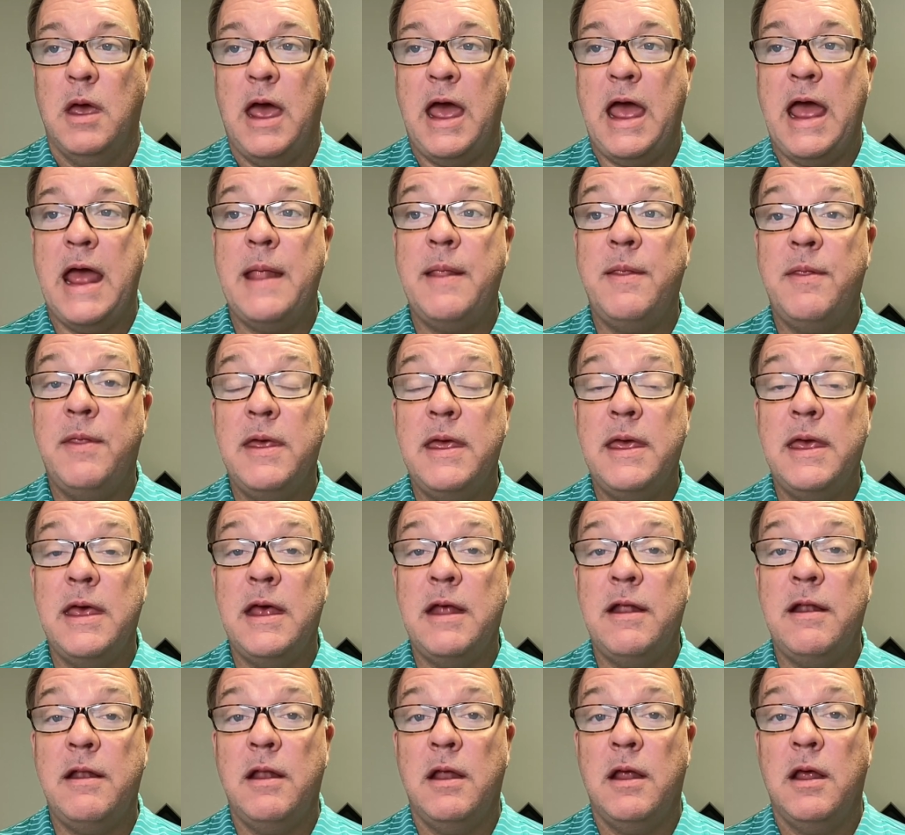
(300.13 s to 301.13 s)
And
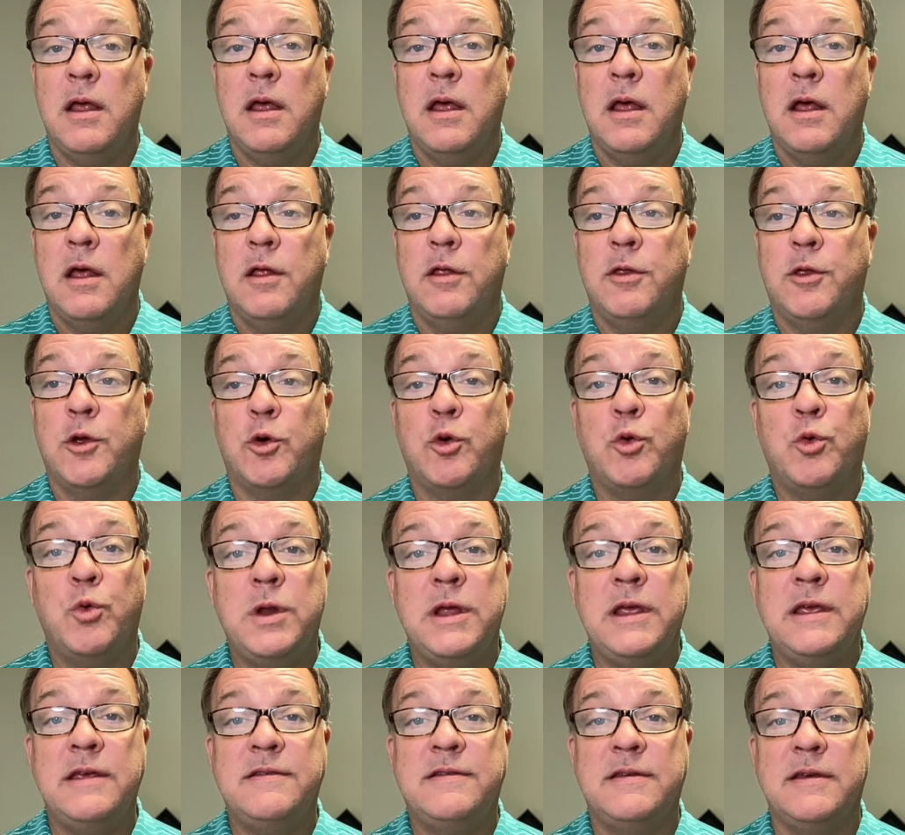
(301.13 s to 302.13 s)
then the
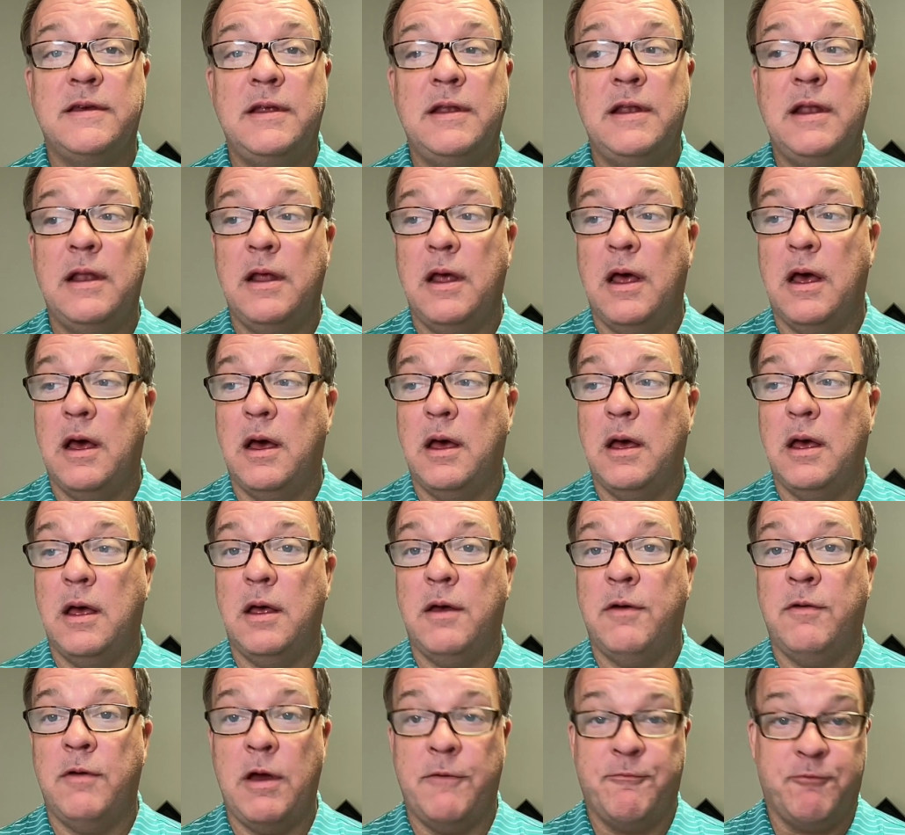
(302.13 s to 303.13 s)
reason
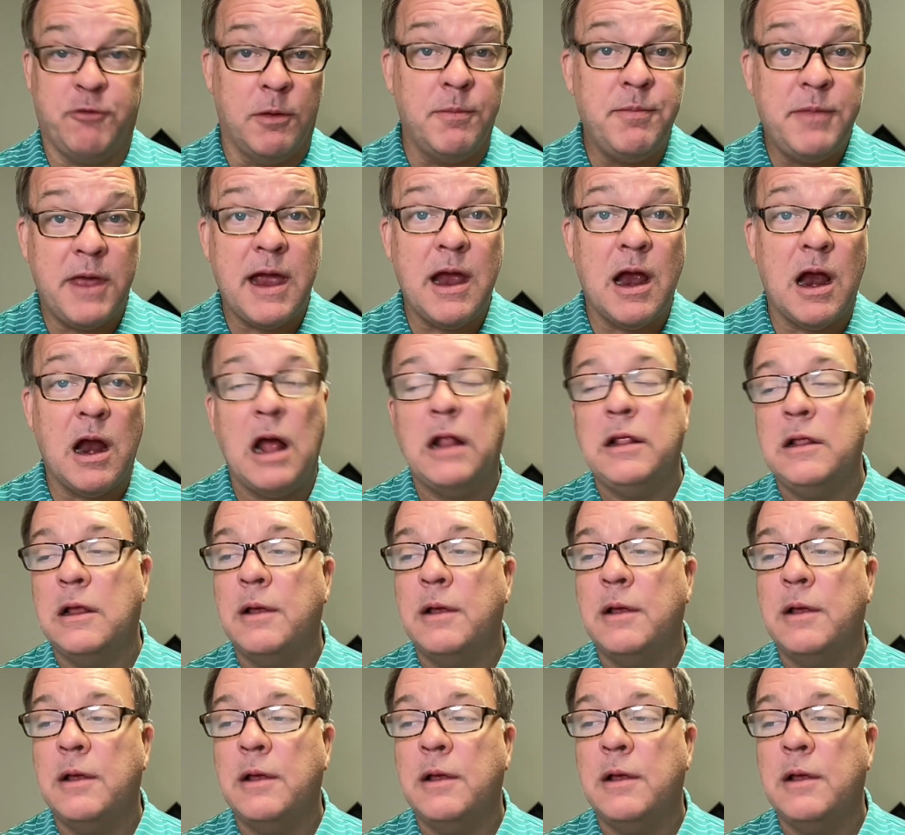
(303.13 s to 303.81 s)
from there,